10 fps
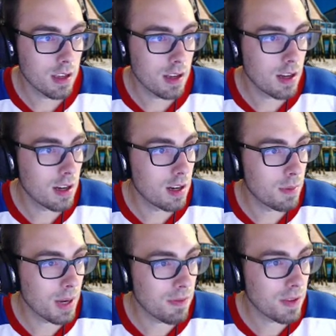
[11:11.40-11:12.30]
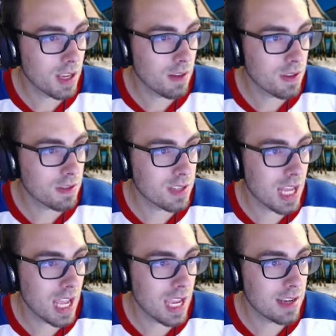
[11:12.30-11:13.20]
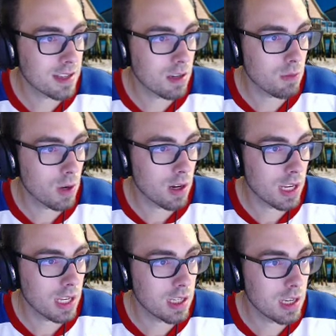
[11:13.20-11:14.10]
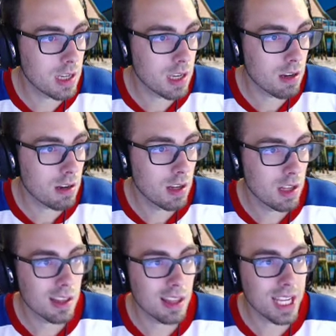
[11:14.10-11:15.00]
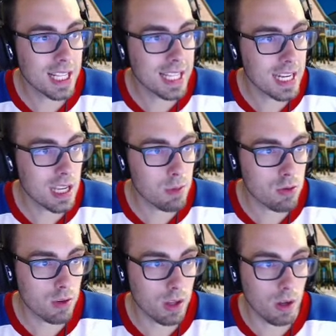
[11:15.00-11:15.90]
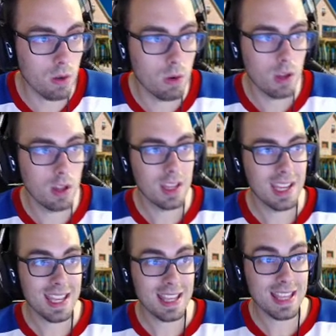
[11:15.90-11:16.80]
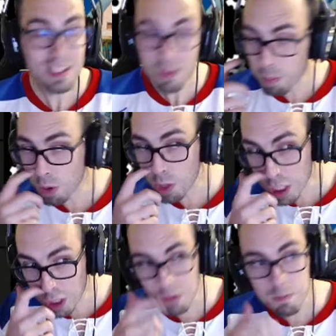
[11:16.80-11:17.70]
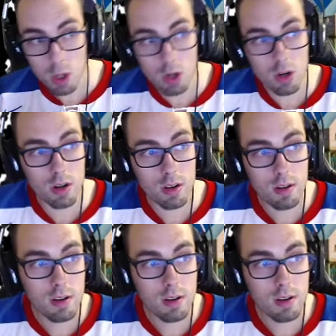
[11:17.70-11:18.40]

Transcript: I forget if there's an A somewhere hidden in here. Like that imagery, though. That's a pretty good bird.